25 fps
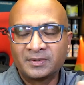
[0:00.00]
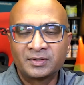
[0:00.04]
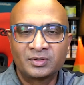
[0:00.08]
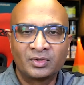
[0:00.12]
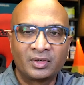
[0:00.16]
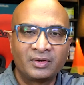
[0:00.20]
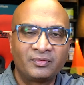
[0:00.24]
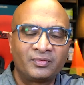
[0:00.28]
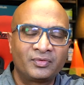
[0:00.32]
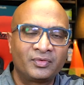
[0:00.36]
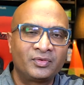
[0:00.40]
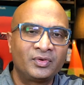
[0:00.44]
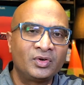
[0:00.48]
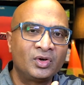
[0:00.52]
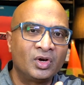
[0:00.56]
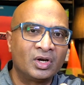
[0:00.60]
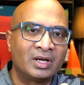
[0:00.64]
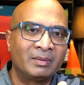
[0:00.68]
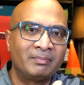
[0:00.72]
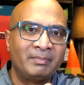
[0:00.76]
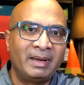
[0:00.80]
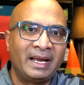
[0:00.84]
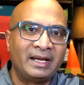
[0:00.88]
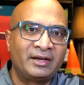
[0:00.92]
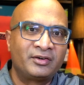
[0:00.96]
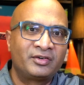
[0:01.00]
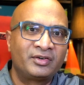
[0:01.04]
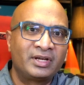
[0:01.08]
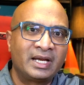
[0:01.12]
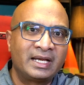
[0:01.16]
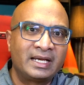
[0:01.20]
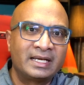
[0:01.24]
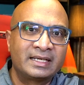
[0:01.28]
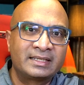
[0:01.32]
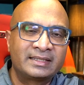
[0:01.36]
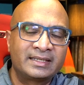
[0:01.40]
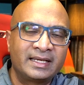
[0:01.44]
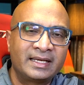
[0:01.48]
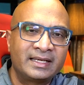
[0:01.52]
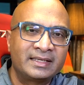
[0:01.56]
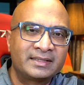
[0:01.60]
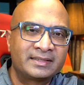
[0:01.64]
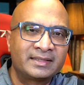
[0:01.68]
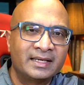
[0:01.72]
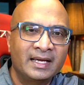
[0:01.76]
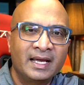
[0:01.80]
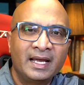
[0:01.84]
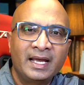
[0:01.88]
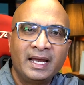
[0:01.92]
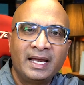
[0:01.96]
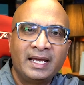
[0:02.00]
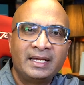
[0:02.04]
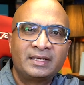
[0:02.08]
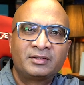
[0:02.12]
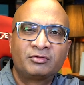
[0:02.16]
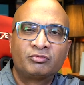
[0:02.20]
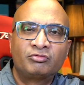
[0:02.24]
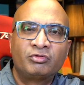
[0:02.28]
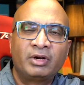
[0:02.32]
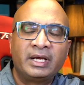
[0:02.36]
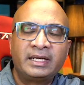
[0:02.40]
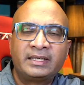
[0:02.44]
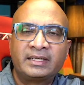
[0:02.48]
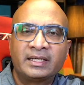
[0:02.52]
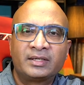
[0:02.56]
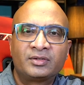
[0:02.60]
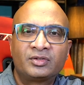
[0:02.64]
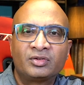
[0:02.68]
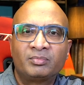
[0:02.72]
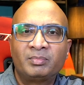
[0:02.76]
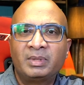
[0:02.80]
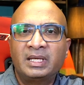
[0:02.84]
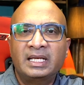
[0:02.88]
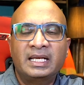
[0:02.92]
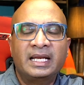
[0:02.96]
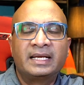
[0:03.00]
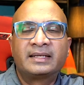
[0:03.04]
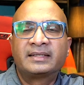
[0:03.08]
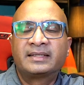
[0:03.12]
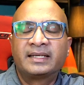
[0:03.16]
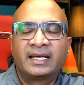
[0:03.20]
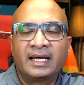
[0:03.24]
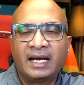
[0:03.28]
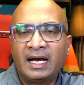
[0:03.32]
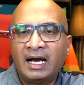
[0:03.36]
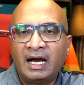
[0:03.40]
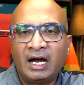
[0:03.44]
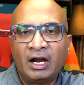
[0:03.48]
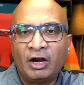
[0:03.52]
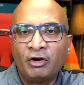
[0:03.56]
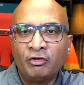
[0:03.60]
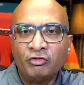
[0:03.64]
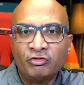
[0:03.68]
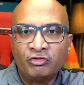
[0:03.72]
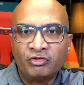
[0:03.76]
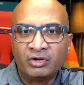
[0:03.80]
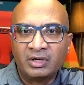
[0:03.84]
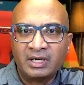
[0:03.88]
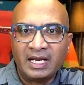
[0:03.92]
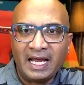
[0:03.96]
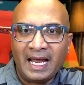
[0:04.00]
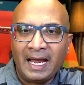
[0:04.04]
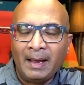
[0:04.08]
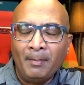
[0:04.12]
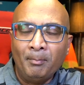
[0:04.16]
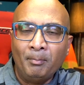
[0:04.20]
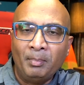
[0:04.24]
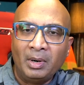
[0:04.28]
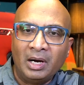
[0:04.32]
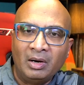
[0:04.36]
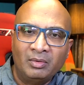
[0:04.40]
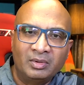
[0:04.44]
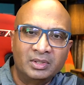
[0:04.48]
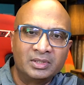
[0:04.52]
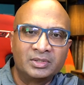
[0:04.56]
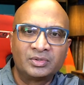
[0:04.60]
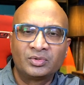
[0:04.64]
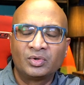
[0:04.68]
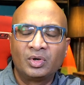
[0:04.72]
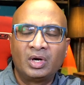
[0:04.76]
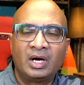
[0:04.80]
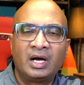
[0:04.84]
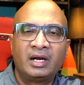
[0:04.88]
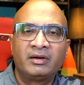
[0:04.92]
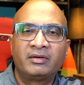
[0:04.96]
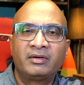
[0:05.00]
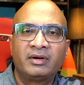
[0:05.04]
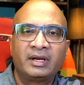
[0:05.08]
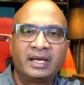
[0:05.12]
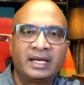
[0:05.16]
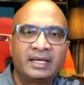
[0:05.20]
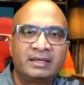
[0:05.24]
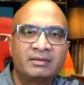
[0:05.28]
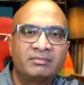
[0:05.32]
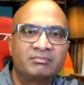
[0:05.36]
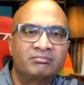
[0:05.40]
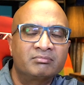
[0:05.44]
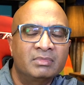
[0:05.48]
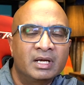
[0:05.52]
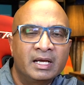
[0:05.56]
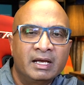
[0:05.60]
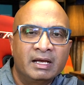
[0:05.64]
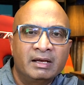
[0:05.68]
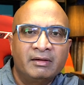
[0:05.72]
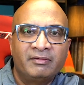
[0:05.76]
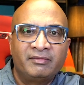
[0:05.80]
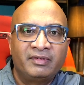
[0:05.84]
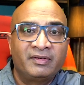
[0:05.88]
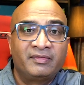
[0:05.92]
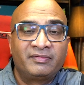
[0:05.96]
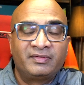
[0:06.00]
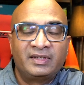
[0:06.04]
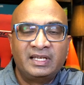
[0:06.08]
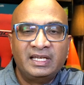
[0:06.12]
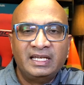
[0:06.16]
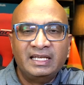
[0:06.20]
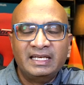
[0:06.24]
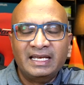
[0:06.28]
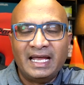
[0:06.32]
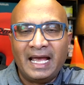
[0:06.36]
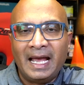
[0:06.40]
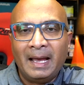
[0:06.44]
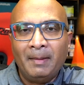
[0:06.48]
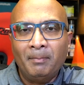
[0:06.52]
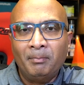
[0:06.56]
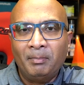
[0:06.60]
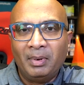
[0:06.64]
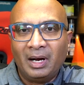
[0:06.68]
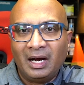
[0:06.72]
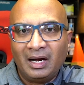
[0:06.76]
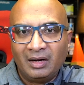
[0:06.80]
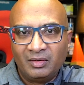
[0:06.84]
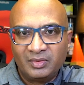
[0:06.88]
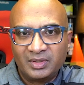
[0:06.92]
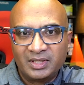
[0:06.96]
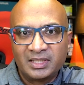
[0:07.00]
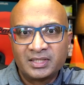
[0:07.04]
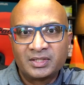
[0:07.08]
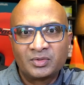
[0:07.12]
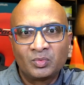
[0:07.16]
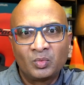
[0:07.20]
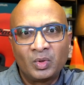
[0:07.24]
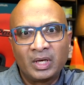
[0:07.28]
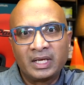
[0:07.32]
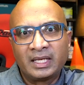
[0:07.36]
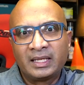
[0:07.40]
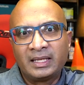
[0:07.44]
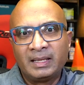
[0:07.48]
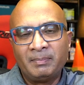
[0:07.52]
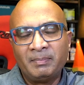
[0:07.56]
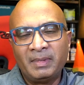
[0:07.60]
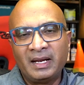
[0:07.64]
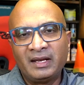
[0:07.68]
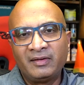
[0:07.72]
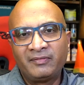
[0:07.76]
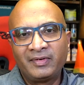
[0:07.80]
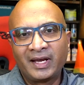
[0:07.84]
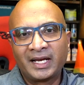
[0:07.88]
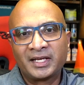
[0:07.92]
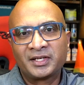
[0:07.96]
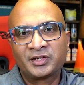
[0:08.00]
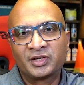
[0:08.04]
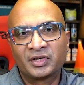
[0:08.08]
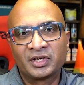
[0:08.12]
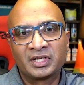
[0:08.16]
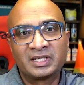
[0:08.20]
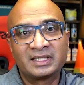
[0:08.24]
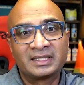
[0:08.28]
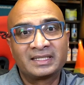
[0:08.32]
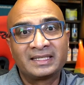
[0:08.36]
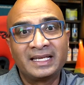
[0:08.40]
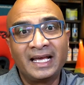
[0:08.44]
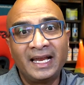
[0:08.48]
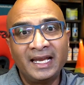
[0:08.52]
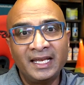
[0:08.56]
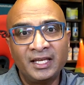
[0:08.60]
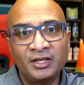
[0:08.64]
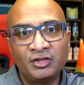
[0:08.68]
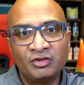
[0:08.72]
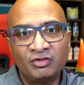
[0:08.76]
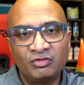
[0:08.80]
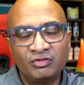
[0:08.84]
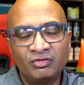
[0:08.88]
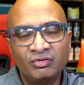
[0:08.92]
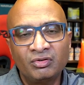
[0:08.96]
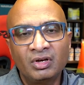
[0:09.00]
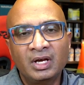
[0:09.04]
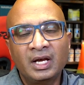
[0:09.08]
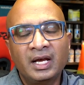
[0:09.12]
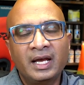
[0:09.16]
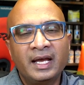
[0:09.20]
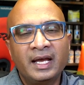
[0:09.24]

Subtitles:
So if you got a battery and it says it's rated to be, let's say, 100 amp hours or 115 amp hours, what the manufacturer is telling you